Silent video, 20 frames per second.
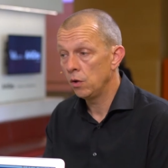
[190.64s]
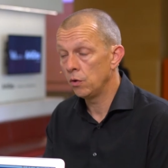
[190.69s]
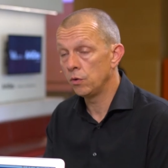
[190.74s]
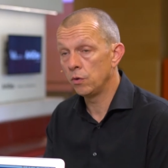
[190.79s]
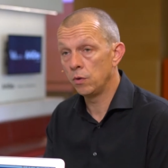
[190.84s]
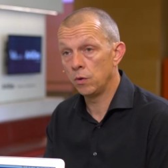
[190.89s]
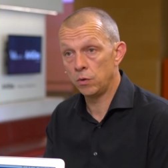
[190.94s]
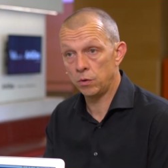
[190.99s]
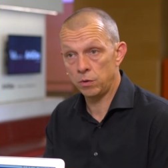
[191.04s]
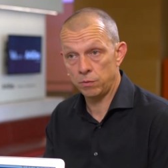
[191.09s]

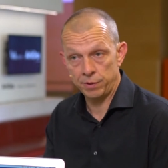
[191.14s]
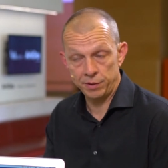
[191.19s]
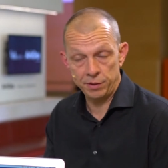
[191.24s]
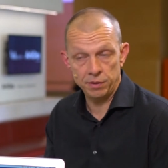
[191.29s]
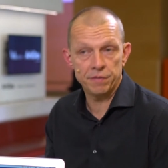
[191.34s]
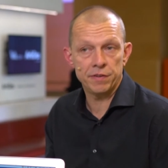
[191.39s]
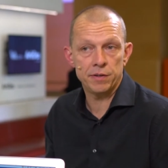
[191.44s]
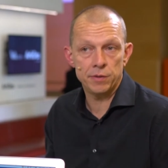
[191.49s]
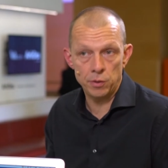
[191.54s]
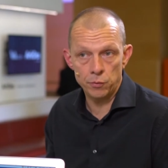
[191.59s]
or when
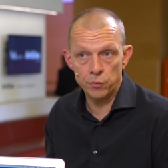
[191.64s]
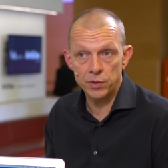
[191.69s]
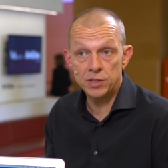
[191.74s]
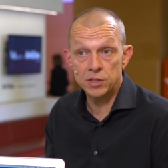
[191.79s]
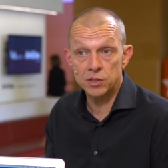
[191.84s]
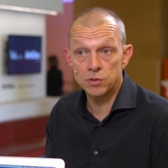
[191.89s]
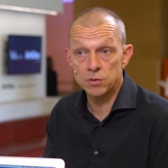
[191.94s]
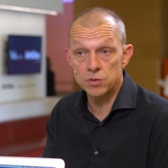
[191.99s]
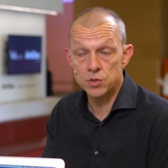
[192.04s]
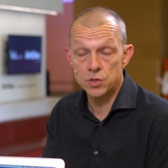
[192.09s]
you're very
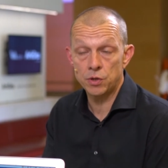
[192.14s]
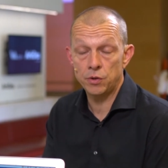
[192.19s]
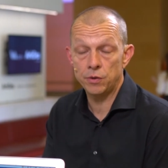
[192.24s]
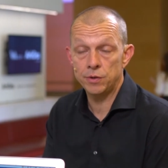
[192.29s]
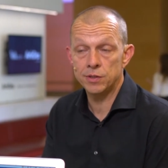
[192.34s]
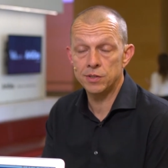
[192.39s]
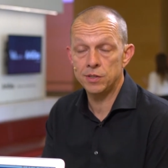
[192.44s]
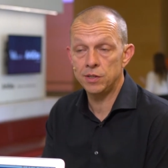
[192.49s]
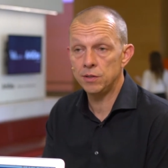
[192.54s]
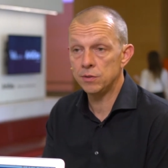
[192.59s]
rigid on
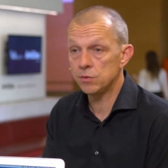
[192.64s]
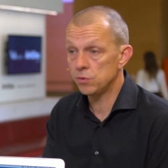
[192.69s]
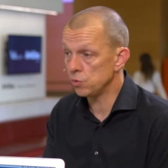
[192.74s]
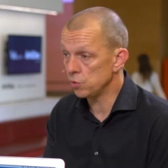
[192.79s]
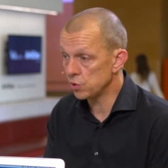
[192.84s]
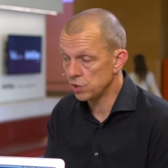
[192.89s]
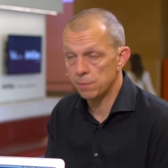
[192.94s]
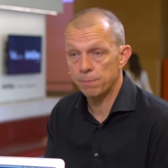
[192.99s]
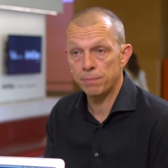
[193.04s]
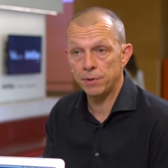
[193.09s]
security, to
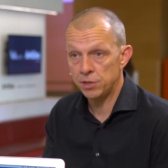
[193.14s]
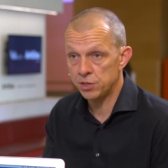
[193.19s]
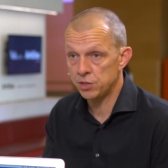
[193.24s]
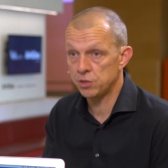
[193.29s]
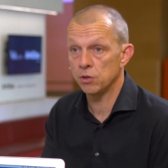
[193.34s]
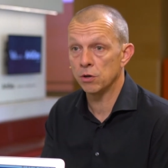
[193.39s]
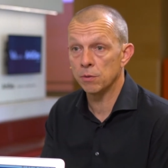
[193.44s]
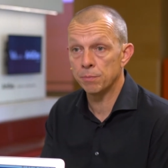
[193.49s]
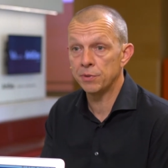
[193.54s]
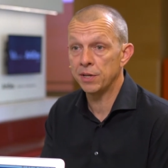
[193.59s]
simply
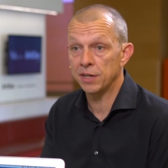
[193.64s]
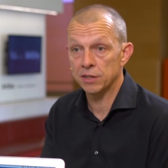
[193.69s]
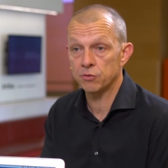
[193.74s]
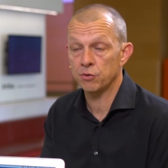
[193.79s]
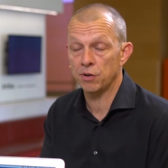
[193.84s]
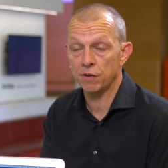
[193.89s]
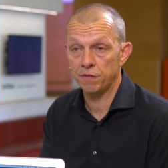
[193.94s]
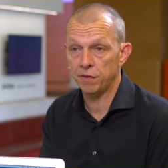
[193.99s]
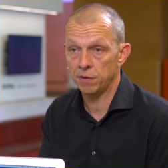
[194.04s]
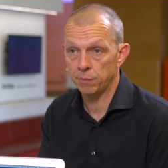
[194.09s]
stop that
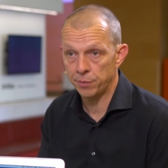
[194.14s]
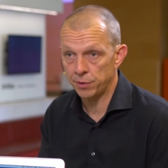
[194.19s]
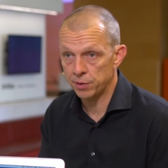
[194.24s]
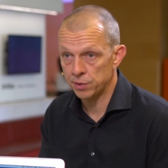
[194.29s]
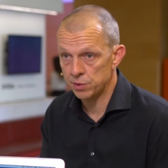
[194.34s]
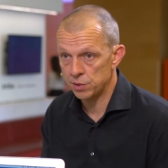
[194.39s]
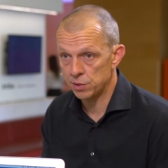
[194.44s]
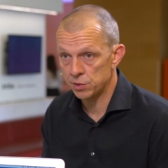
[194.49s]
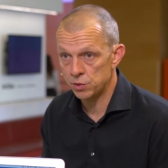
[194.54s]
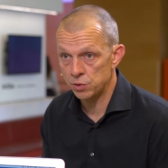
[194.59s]
traffic
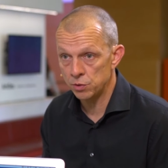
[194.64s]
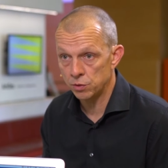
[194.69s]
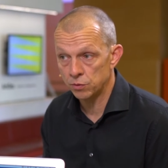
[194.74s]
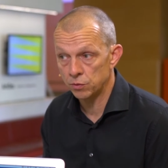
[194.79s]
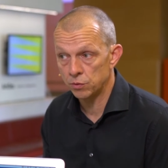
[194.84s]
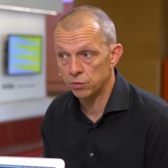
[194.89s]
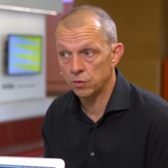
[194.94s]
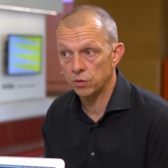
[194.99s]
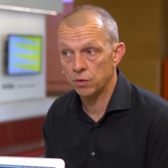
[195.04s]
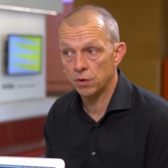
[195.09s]
because it's not
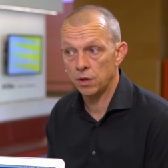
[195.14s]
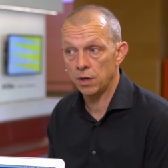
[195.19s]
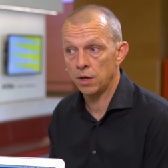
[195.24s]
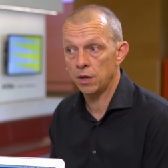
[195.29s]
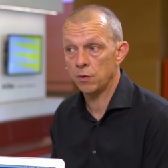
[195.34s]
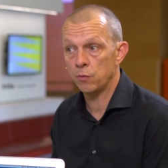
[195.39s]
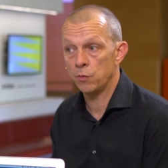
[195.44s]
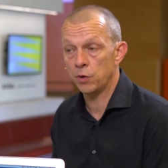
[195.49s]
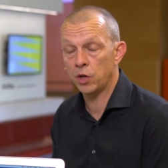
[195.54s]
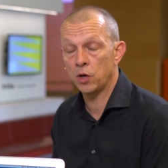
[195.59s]

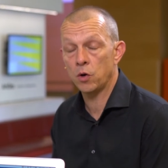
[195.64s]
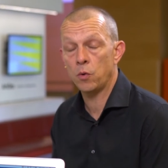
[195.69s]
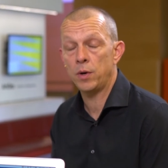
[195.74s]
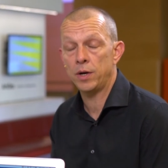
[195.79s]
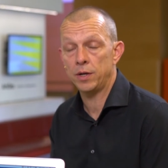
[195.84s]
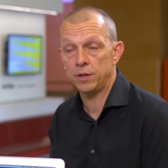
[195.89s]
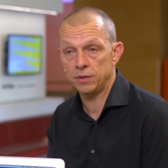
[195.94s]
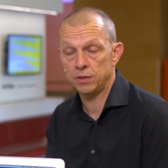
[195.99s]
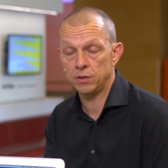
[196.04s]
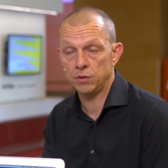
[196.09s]
uh,
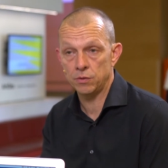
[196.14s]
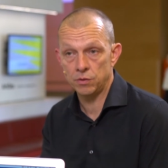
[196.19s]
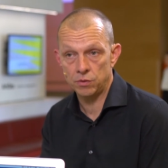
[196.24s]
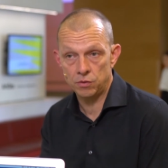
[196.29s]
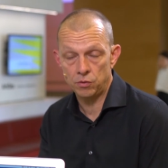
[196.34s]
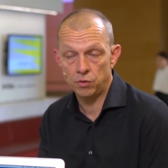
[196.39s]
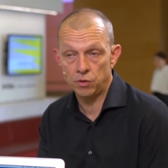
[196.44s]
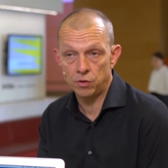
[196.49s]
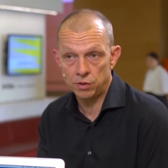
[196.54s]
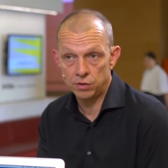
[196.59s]
required in order
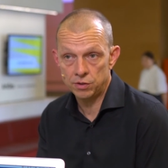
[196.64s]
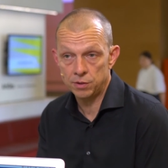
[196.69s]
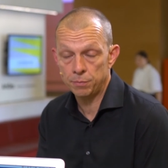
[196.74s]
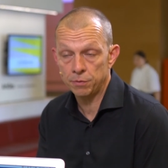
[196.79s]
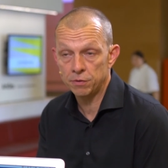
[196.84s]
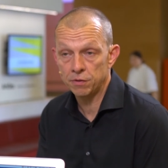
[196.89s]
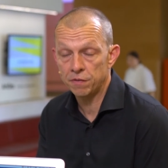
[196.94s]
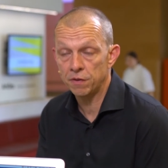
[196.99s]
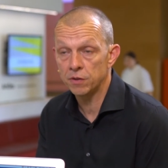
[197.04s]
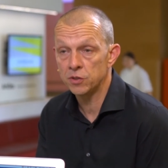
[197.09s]
to do the
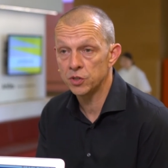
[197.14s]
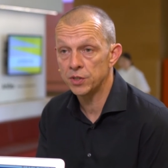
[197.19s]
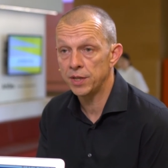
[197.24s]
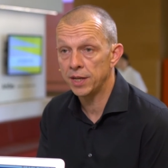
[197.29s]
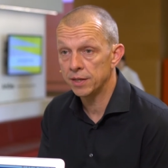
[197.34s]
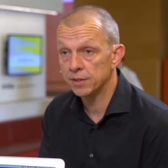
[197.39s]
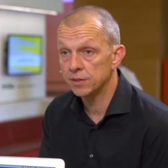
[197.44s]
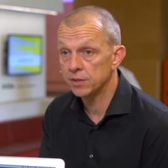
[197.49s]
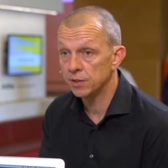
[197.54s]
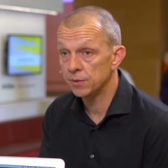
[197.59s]
typical
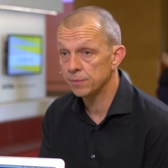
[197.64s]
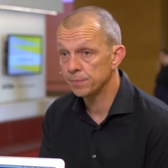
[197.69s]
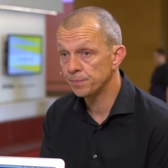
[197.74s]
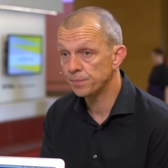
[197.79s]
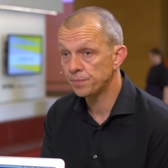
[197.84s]
functionality.